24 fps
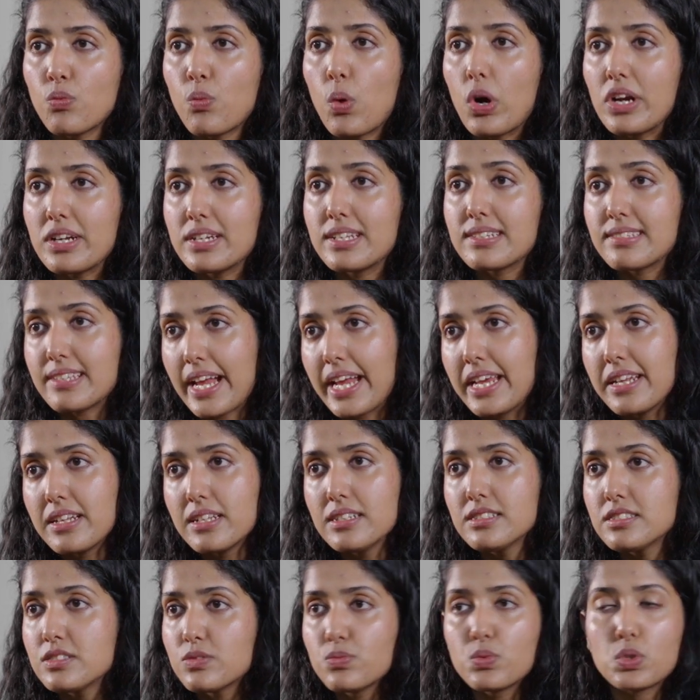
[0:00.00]
what design
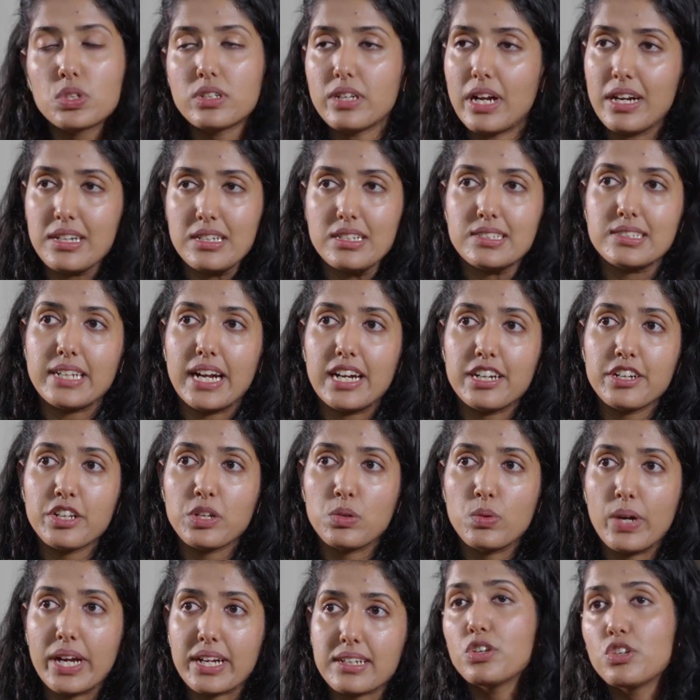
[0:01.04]
is would understand
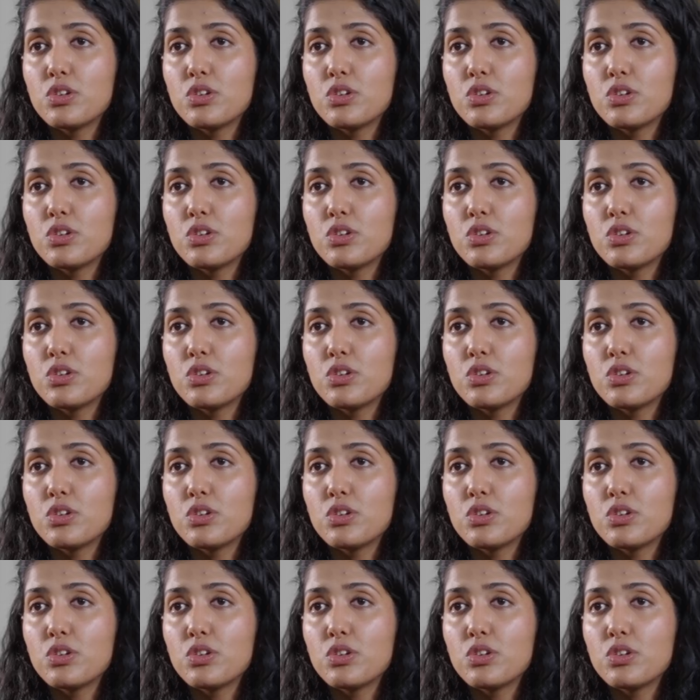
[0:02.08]
UX,